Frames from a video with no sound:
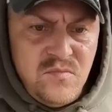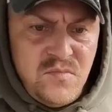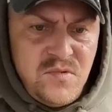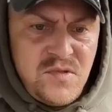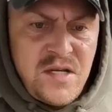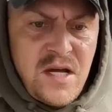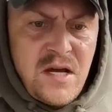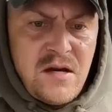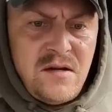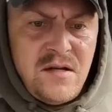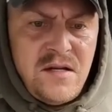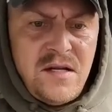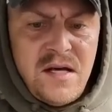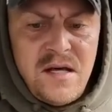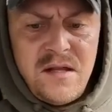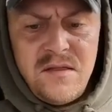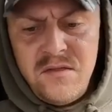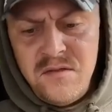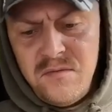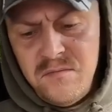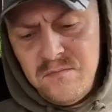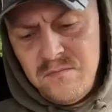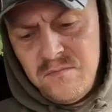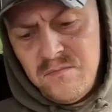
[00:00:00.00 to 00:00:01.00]
scared to
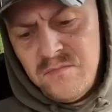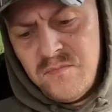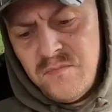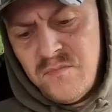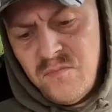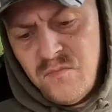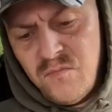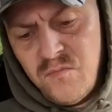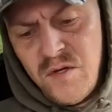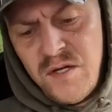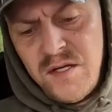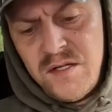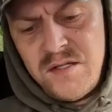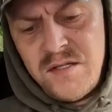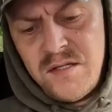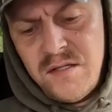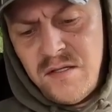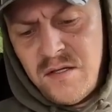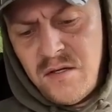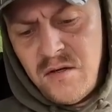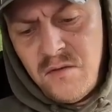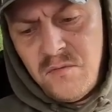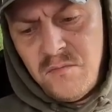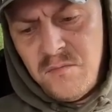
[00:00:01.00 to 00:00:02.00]
death. Re-
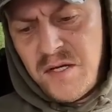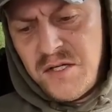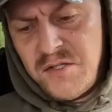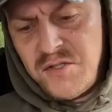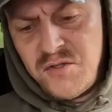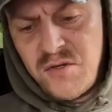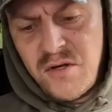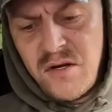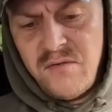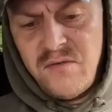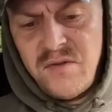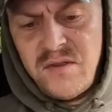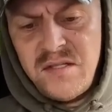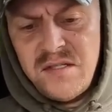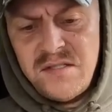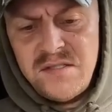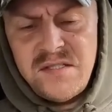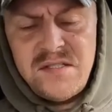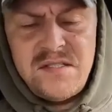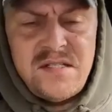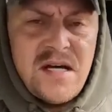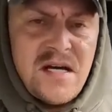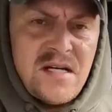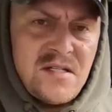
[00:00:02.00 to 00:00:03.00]
you know, make sure
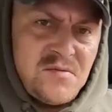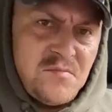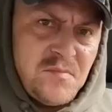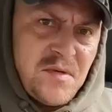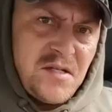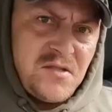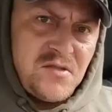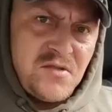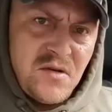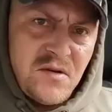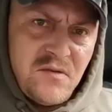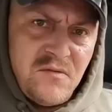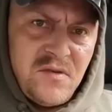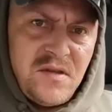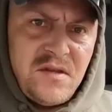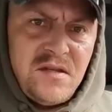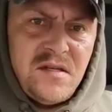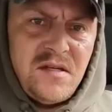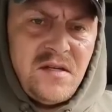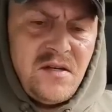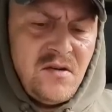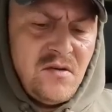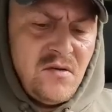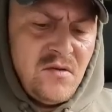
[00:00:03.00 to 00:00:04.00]
everything's attached. Make sure
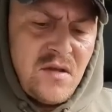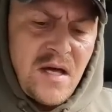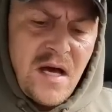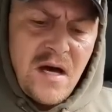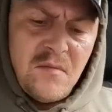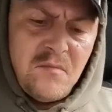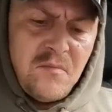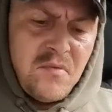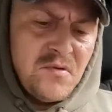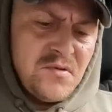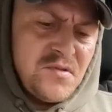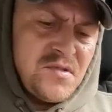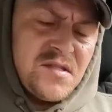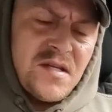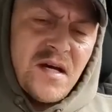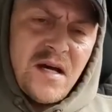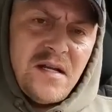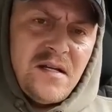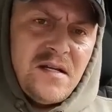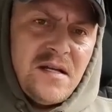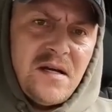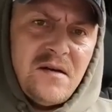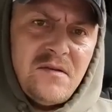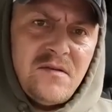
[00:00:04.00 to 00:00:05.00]
everything, you know, the outboard's
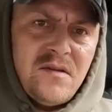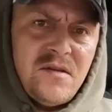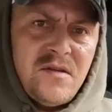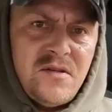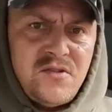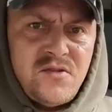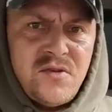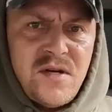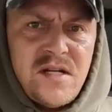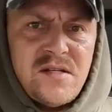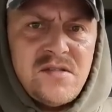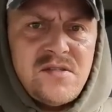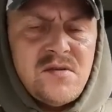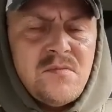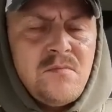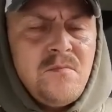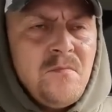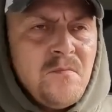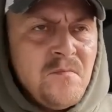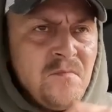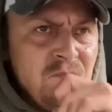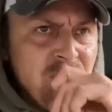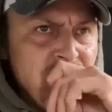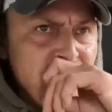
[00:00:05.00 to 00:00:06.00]
tightened down to the
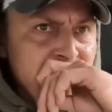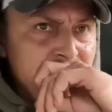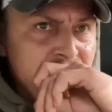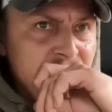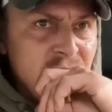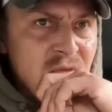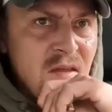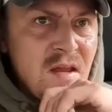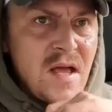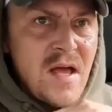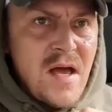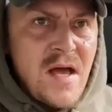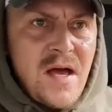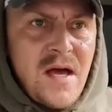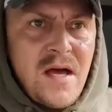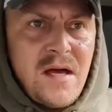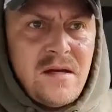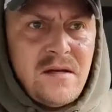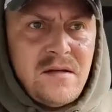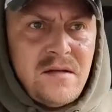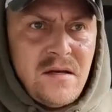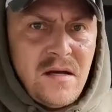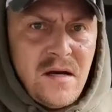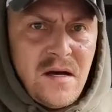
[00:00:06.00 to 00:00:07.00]
transom,
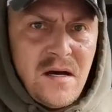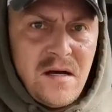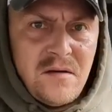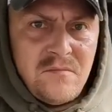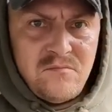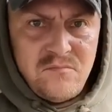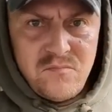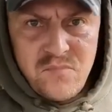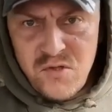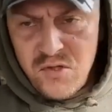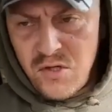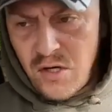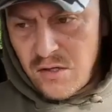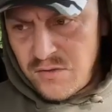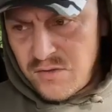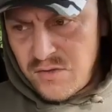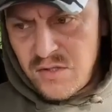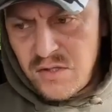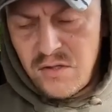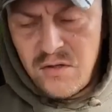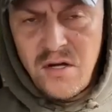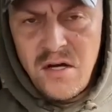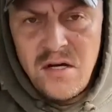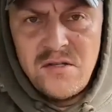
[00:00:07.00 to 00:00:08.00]
and uh,
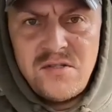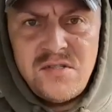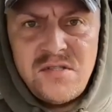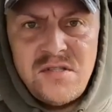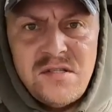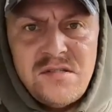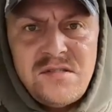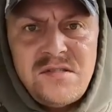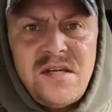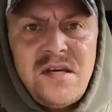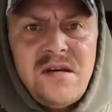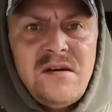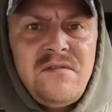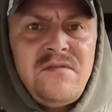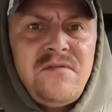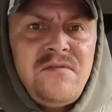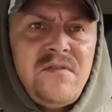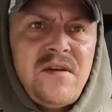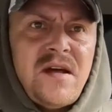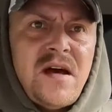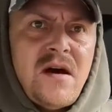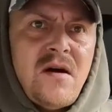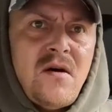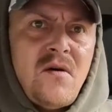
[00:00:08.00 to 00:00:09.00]
starts to launch the
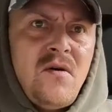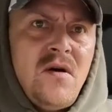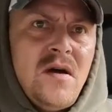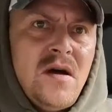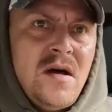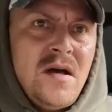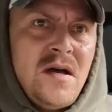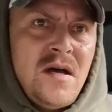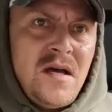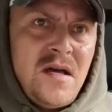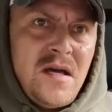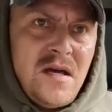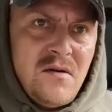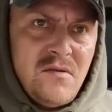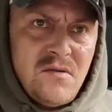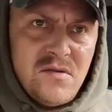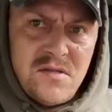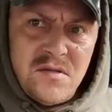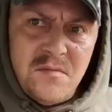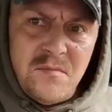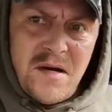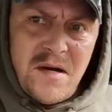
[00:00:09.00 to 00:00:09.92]
skiff. Now, it was